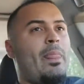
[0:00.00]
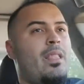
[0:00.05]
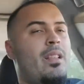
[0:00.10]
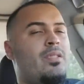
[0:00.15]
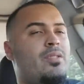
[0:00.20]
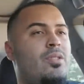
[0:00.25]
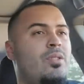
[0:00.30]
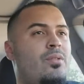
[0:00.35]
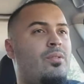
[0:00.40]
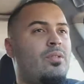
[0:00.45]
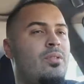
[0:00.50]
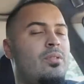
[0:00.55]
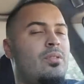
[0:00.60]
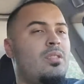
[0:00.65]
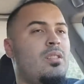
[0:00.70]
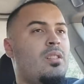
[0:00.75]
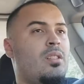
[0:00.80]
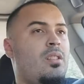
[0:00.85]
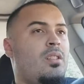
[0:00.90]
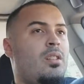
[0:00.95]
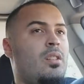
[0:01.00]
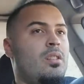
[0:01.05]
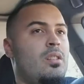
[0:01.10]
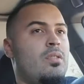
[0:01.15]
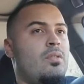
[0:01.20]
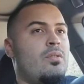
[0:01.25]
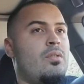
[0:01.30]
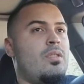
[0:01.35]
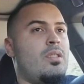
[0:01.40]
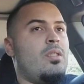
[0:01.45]
So
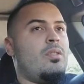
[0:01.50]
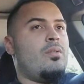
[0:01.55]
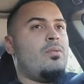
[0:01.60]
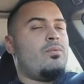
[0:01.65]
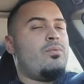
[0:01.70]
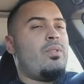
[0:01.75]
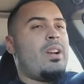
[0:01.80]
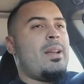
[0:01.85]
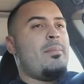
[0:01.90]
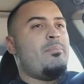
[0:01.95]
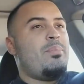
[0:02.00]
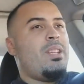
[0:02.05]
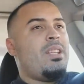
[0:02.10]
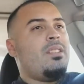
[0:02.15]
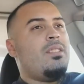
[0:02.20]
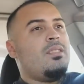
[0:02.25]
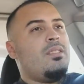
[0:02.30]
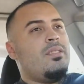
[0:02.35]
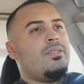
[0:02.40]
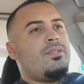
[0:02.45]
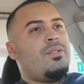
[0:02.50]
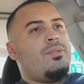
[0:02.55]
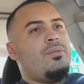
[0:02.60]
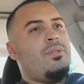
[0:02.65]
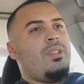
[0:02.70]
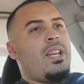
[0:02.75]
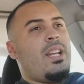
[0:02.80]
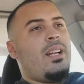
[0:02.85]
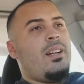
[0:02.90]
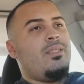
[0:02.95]
ramping to
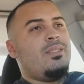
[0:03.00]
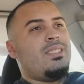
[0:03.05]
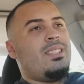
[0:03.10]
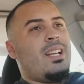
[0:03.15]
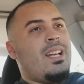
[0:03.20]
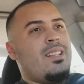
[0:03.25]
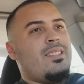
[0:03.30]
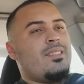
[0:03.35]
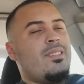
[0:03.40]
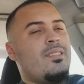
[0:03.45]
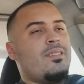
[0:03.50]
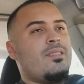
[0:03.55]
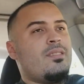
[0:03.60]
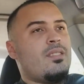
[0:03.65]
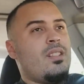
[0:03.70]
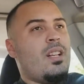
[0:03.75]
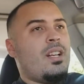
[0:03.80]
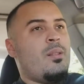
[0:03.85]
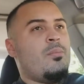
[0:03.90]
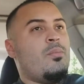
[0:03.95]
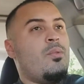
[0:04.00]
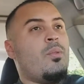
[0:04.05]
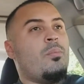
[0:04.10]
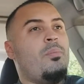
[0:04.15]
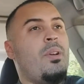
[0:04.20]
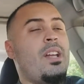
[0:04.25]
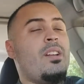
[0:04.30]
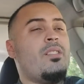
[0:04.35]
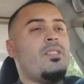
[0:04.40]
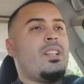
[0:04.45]
get out dice, or
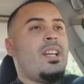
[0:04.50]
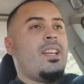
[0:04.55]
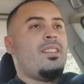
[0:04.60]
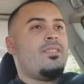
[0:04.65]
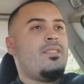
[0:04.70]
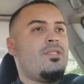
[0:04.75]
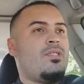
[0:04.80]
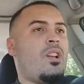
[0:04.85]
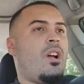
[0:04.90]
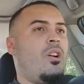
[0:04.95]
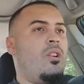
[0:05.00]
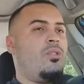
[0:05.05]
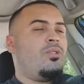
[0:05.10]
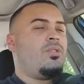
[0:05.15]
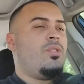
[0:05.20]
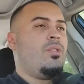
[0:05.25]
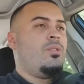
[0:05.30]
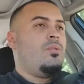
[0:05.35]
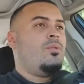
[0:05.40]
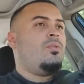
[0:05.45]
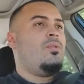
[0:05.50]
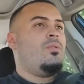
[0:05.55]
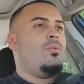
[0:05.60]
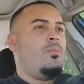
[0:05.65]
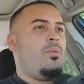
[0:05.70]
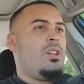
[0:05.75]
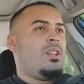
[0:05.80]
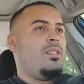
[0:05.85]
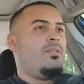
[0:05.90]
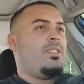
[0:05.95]
better dice, is also
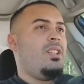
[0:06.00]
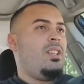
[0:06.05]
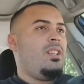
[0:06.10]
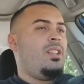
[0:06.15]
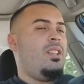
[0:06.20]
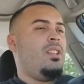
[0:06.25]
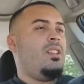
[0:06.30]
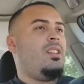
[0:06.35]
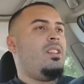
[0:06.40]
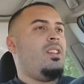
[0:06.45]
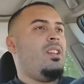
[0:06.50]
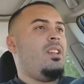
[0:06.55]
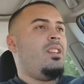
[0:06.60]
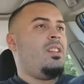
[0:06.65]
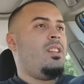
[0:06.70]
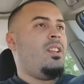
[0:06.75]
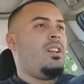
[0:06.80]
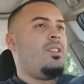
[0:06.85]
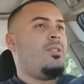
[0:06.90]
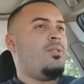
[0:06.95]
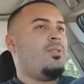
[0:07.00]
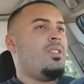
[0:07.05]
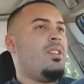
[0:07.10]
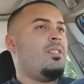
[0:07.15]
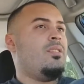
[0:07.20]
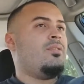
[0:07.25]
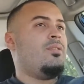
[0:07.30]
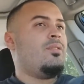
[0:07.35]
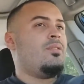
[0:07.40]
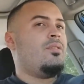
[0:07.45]
one of the other
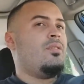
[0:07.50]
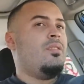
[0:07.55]
things.